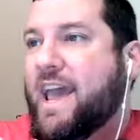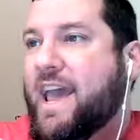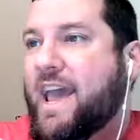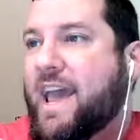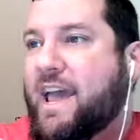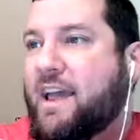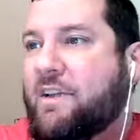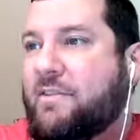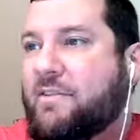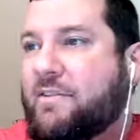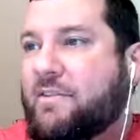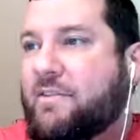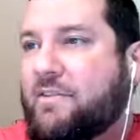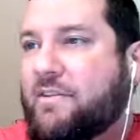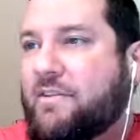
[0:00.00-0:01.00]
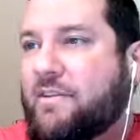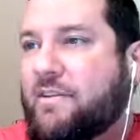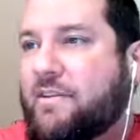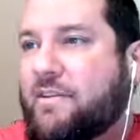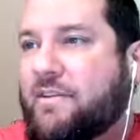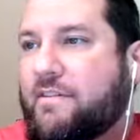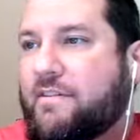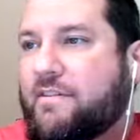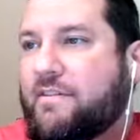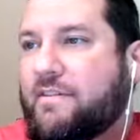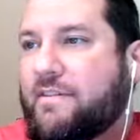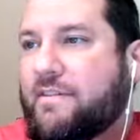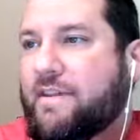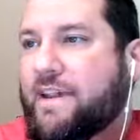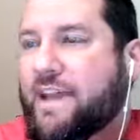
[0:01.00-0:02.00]
And
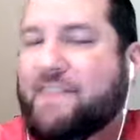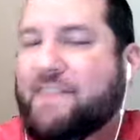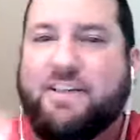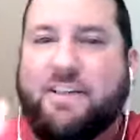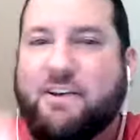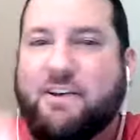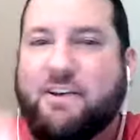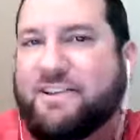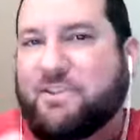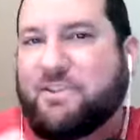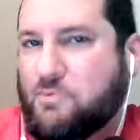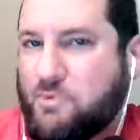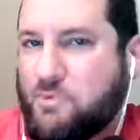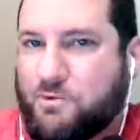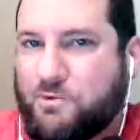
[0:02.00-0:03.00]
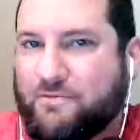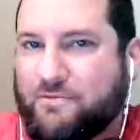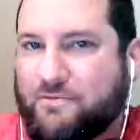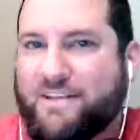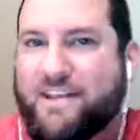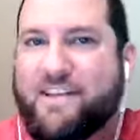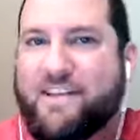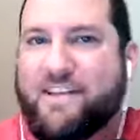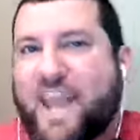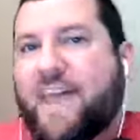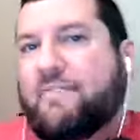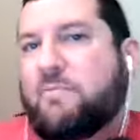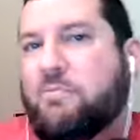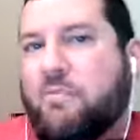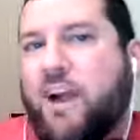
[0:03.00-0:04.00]
even though that's the rule, they
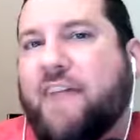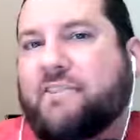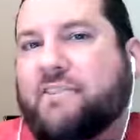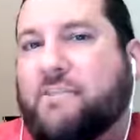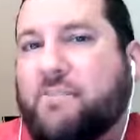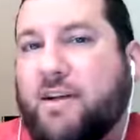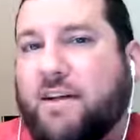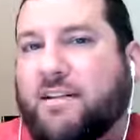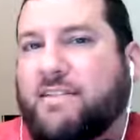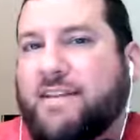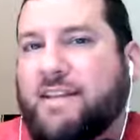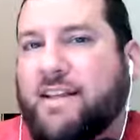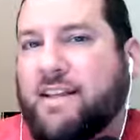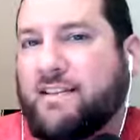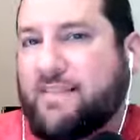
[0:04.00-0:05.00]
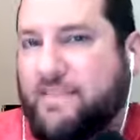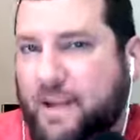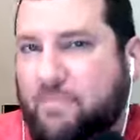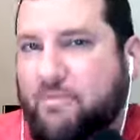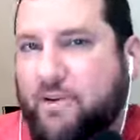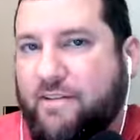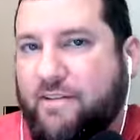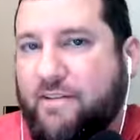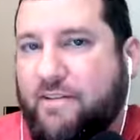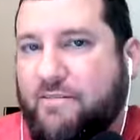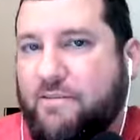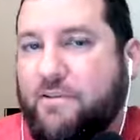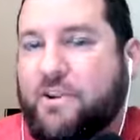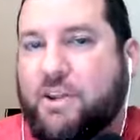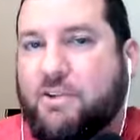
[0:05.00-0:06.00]
have a privacy policy that's separate
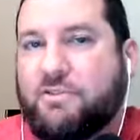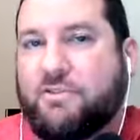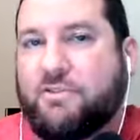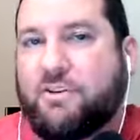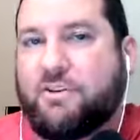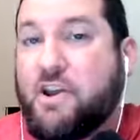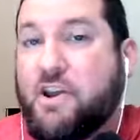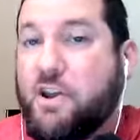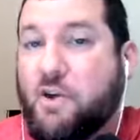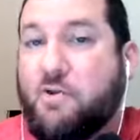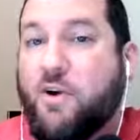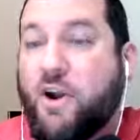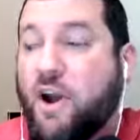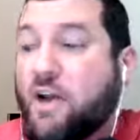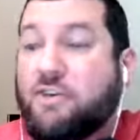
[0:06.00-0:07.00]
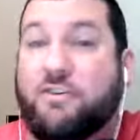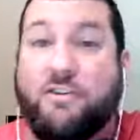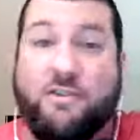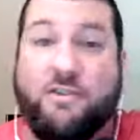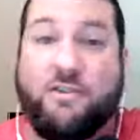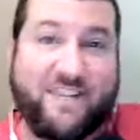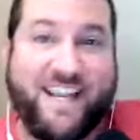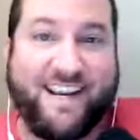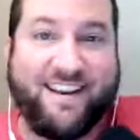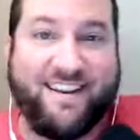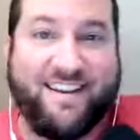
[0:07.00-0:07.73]
for users who are under 13.